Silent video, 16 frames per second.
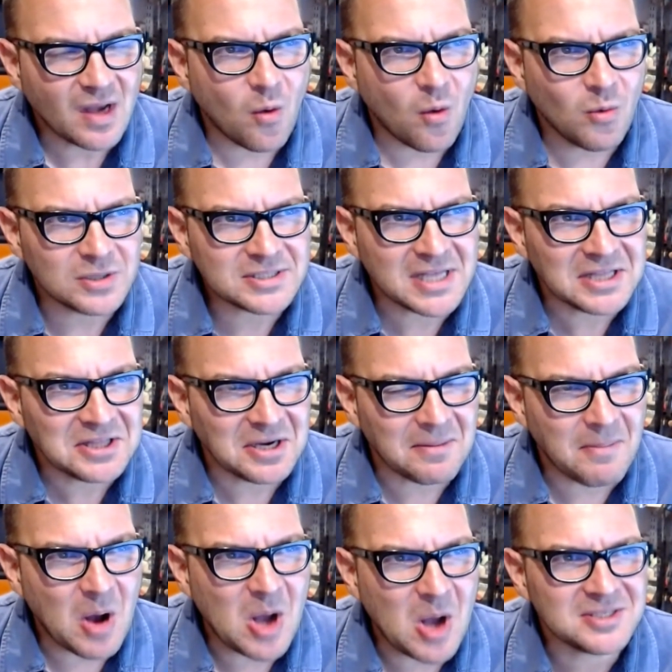was that
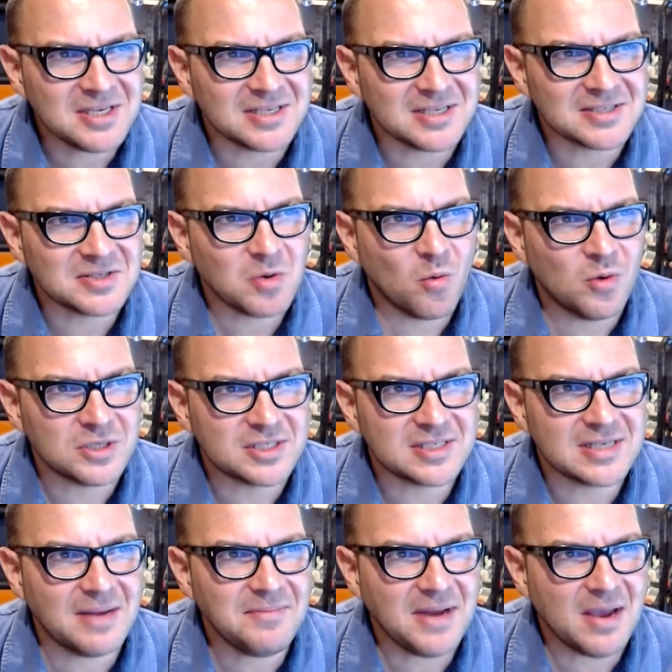their bosses would
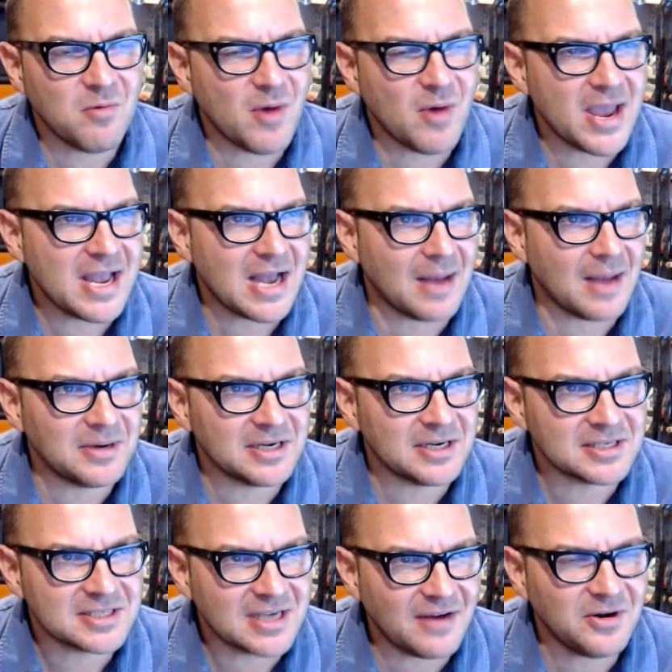someday wake up and
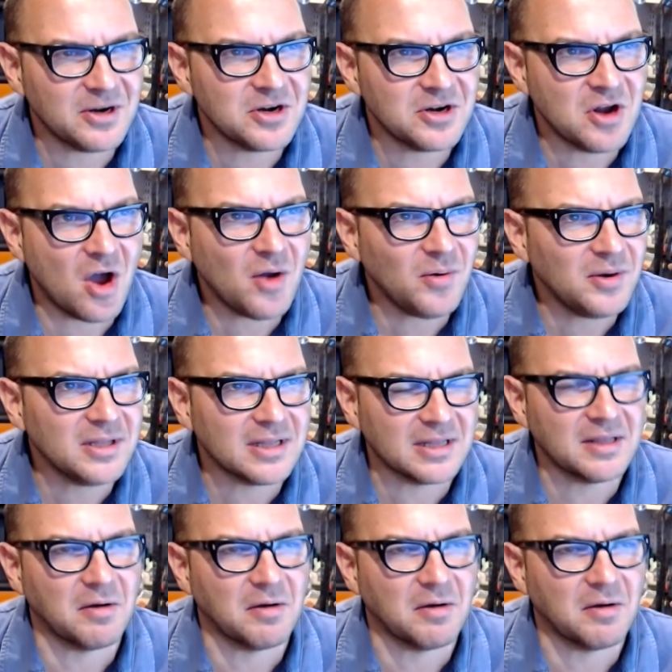discover not only that